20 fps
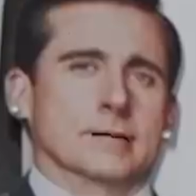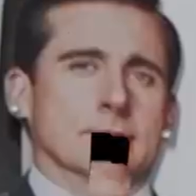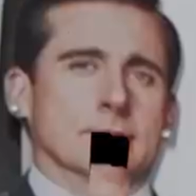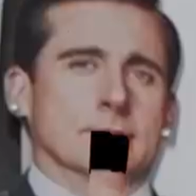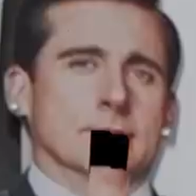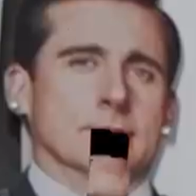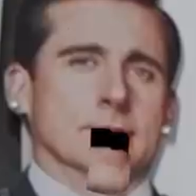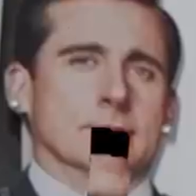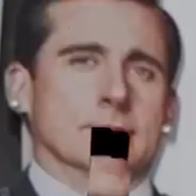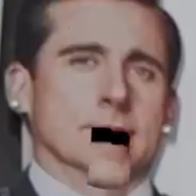Uh,
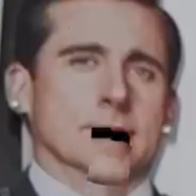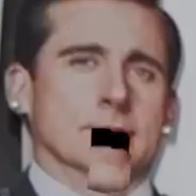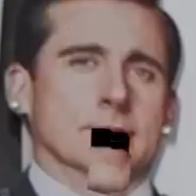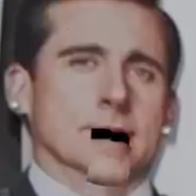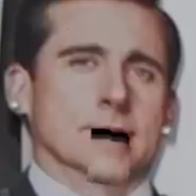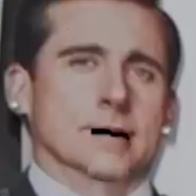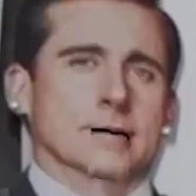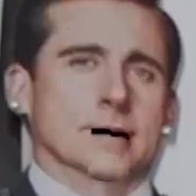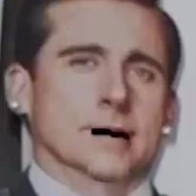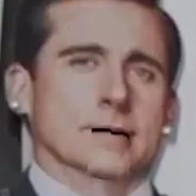I started
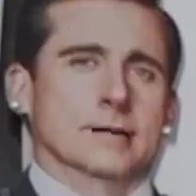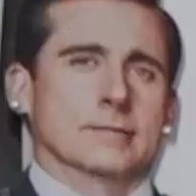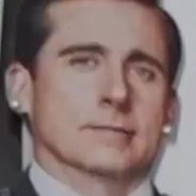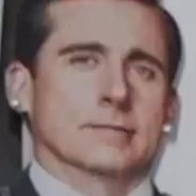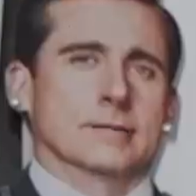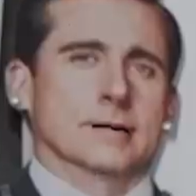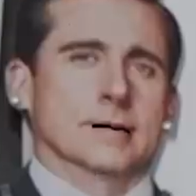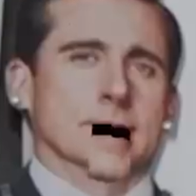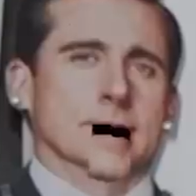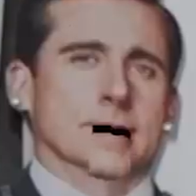coughing, sorry.
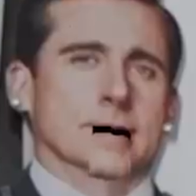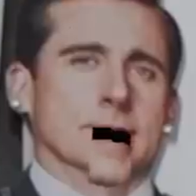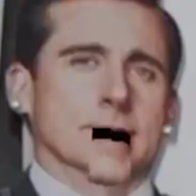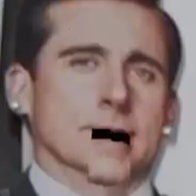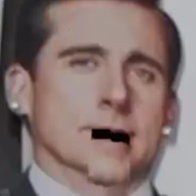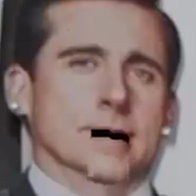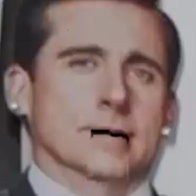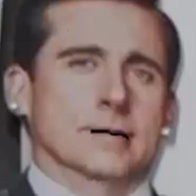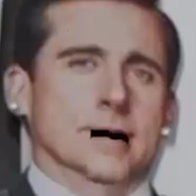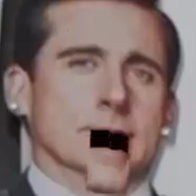I don't want
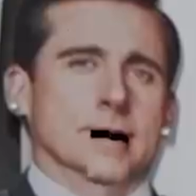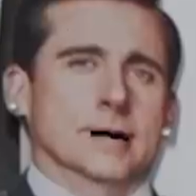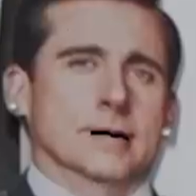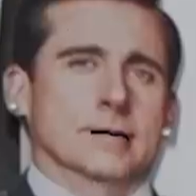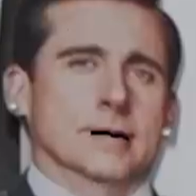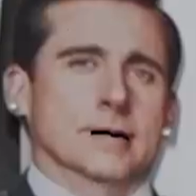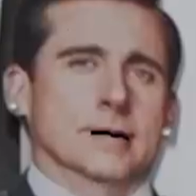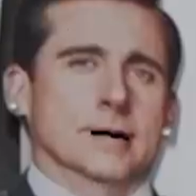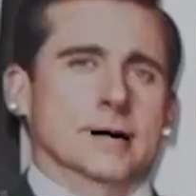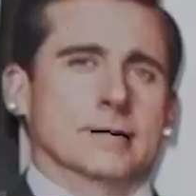to wear sneakers
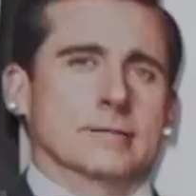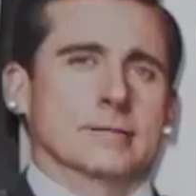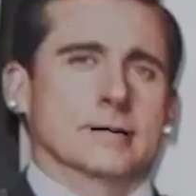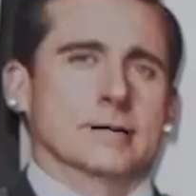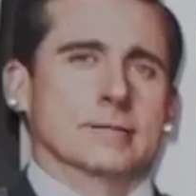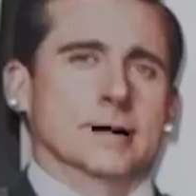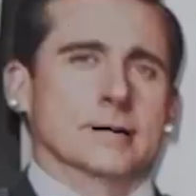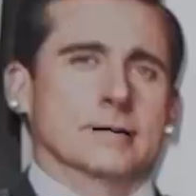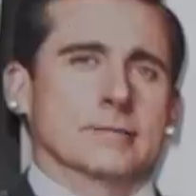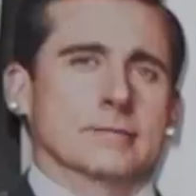to a launch
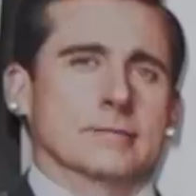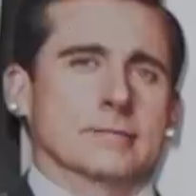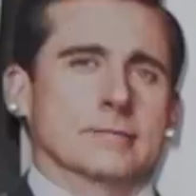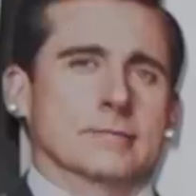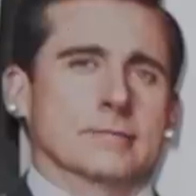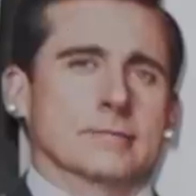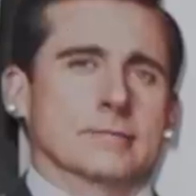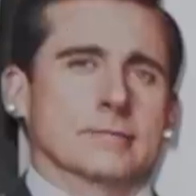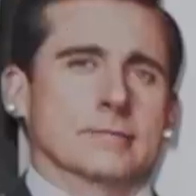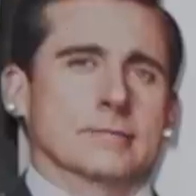party.
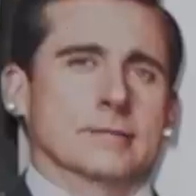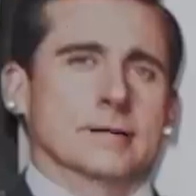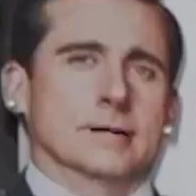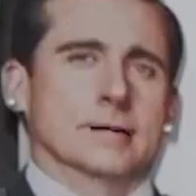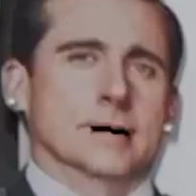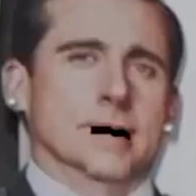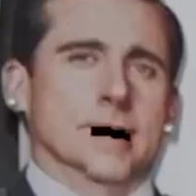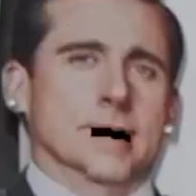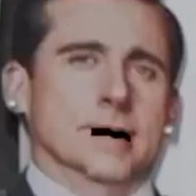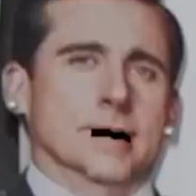
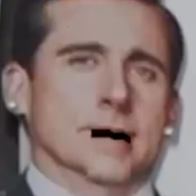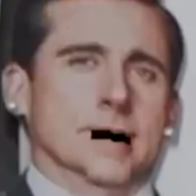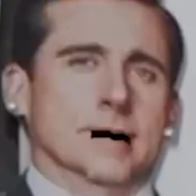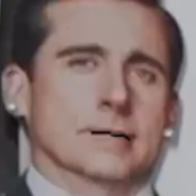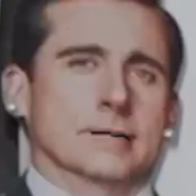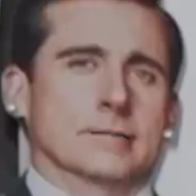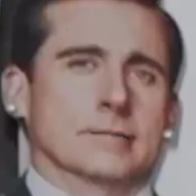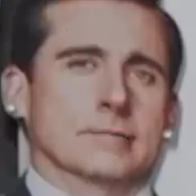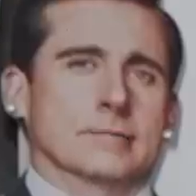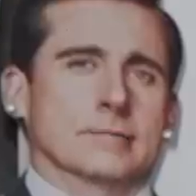
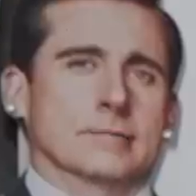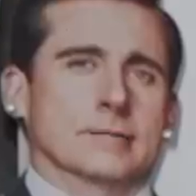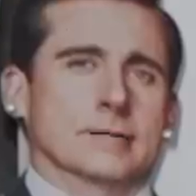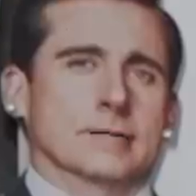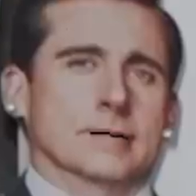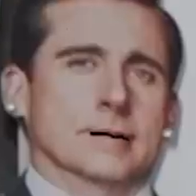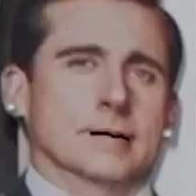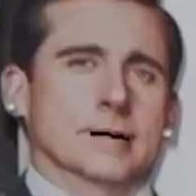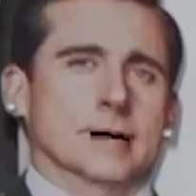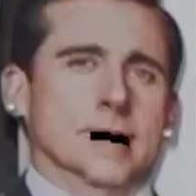So I
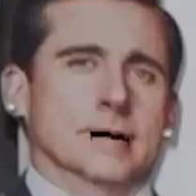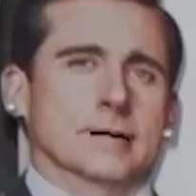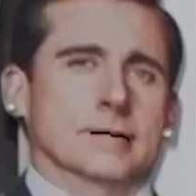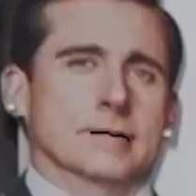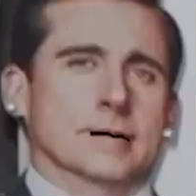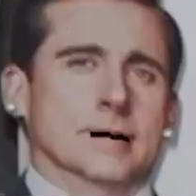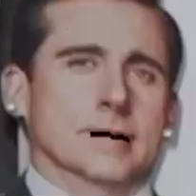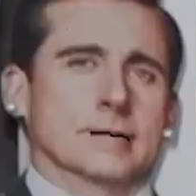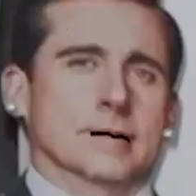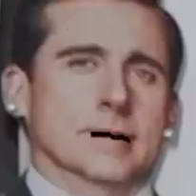really want to
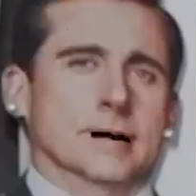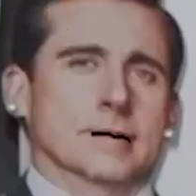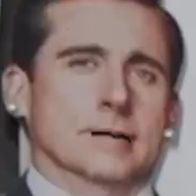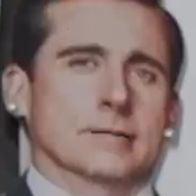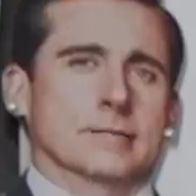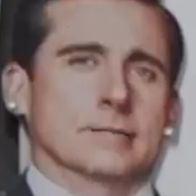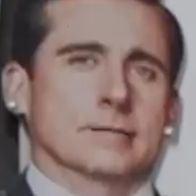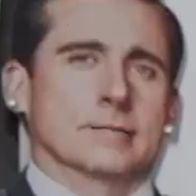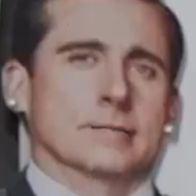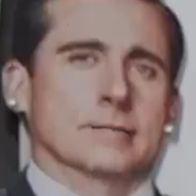try to
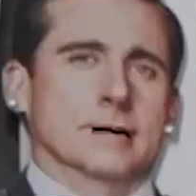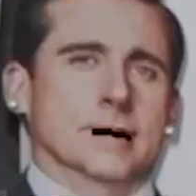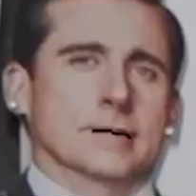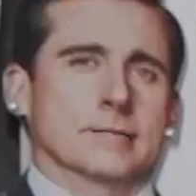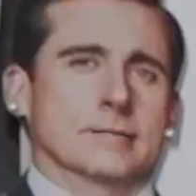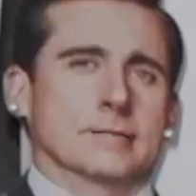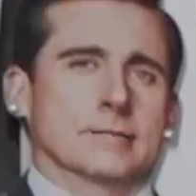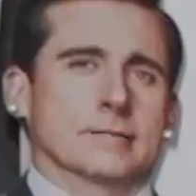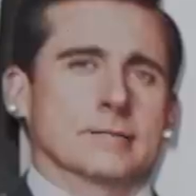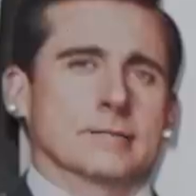wear my
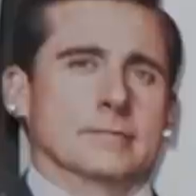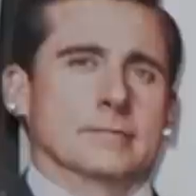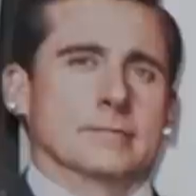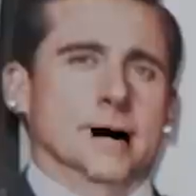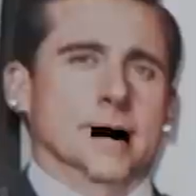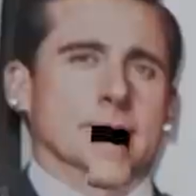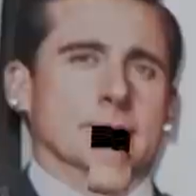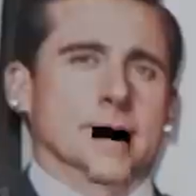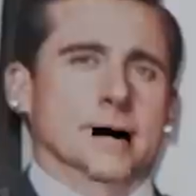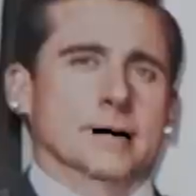boots.
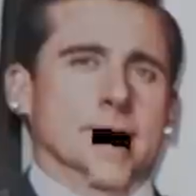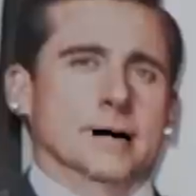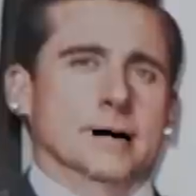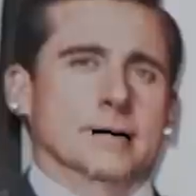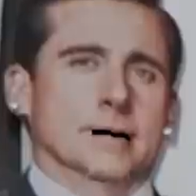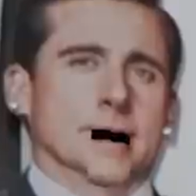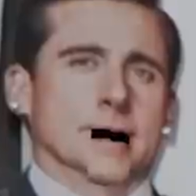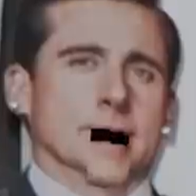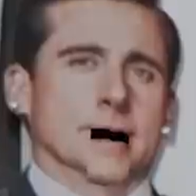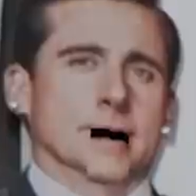Alexa,
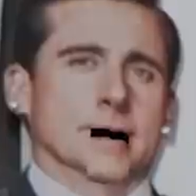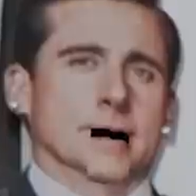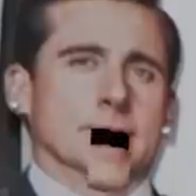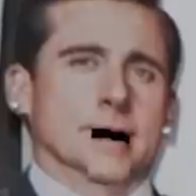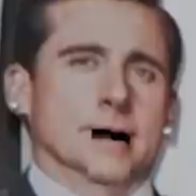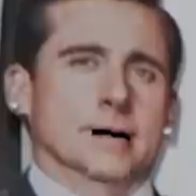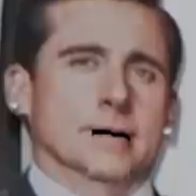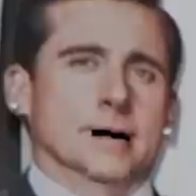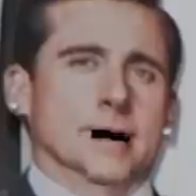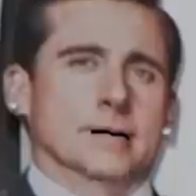turn the
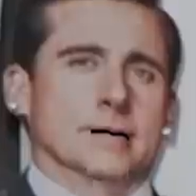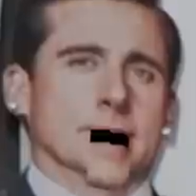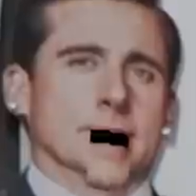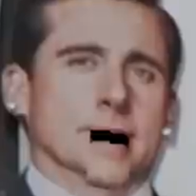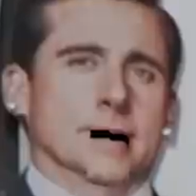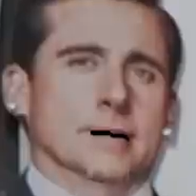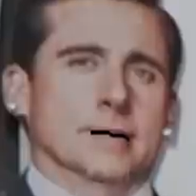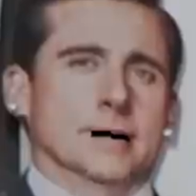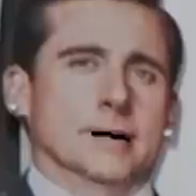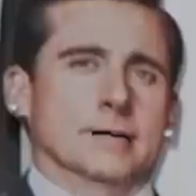A C
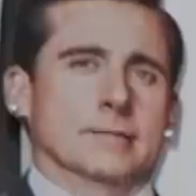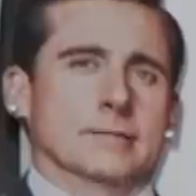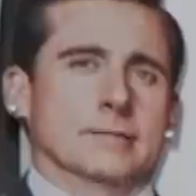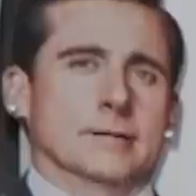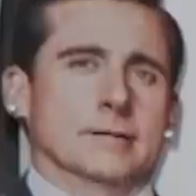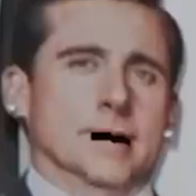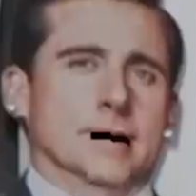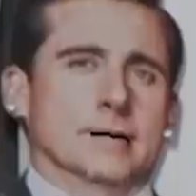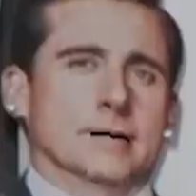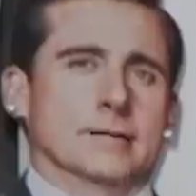down by
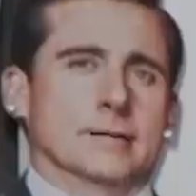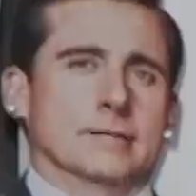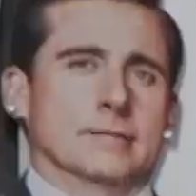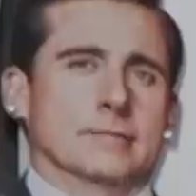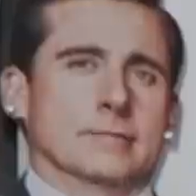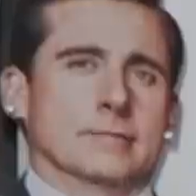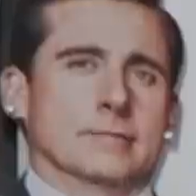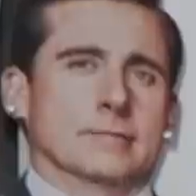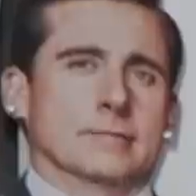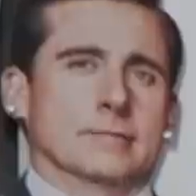three.
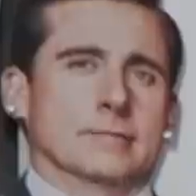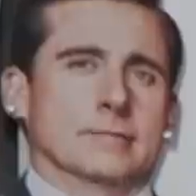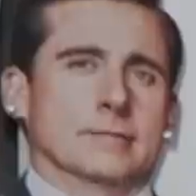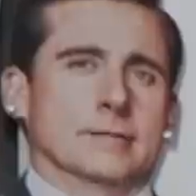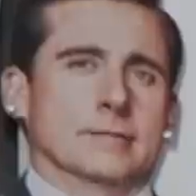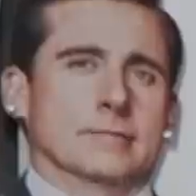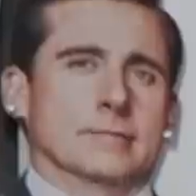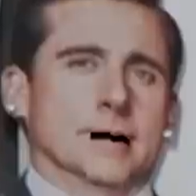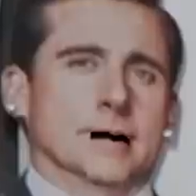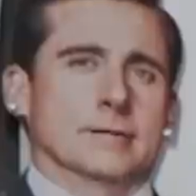
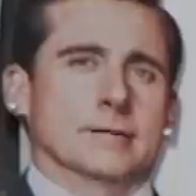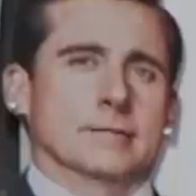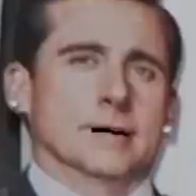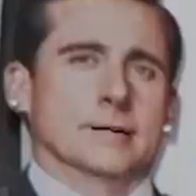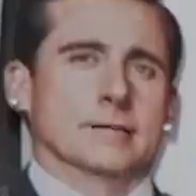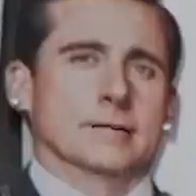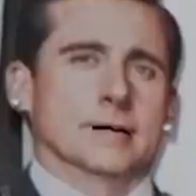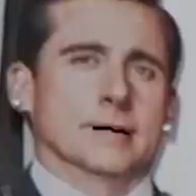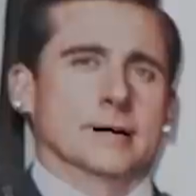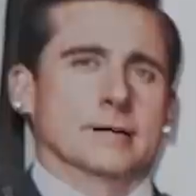It's fucking
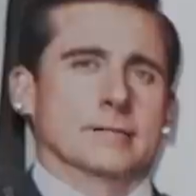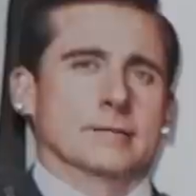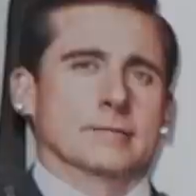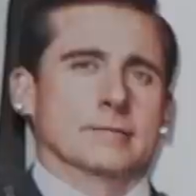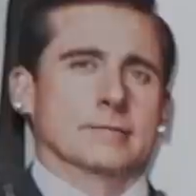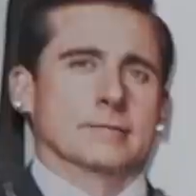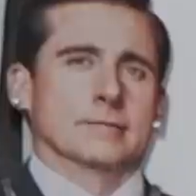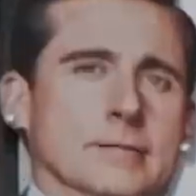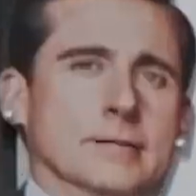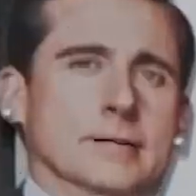hot.
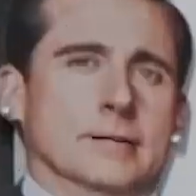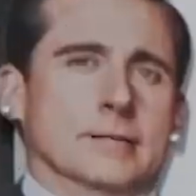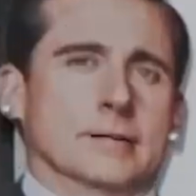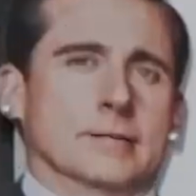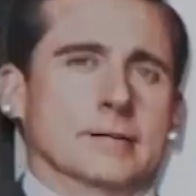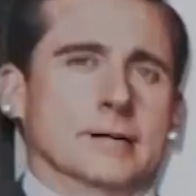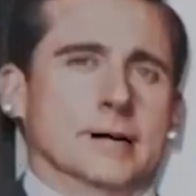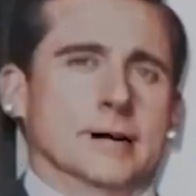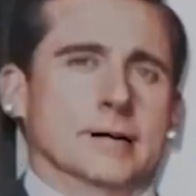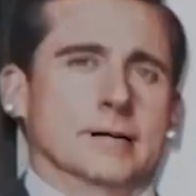This
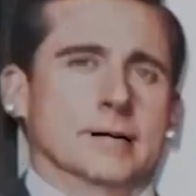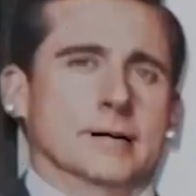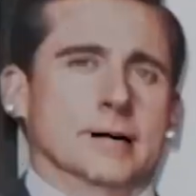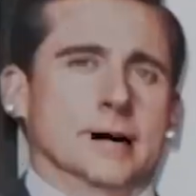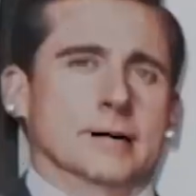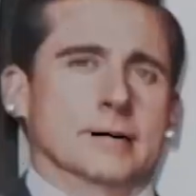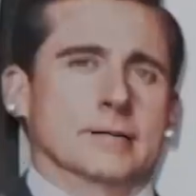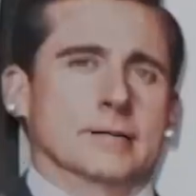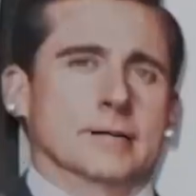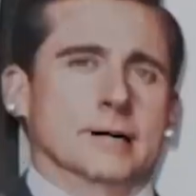bitch
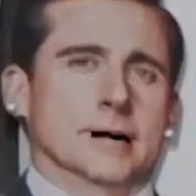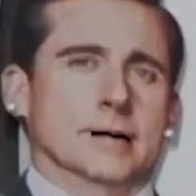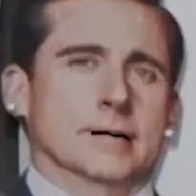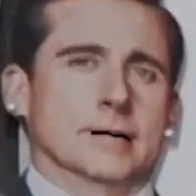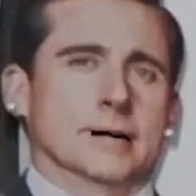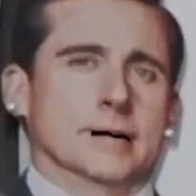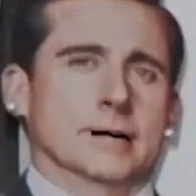trying to kill me.